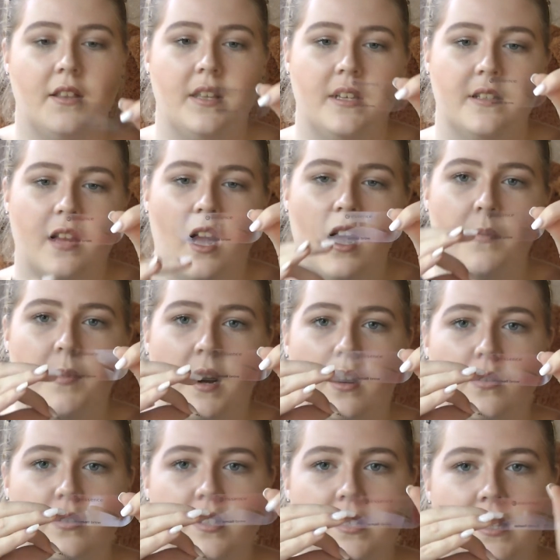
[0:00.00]
these eyebrow
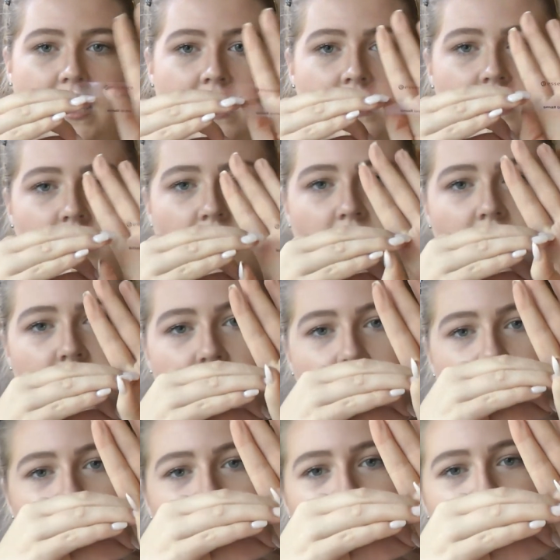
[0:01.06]

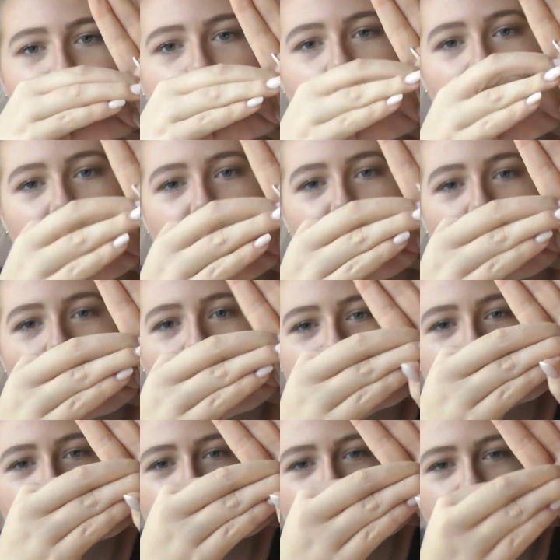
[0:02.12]
stencils. Can you guys
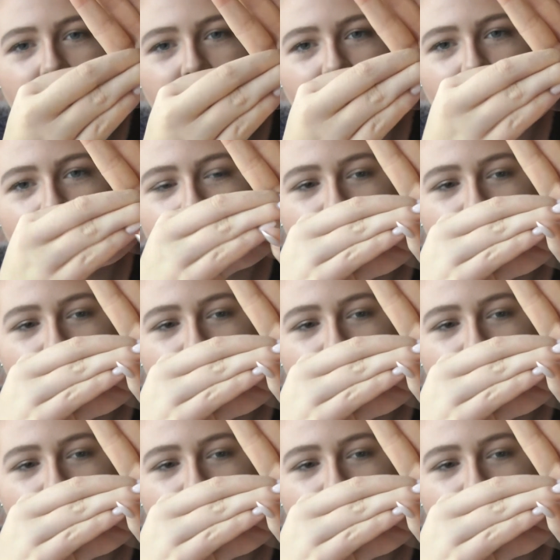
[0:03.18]
even see?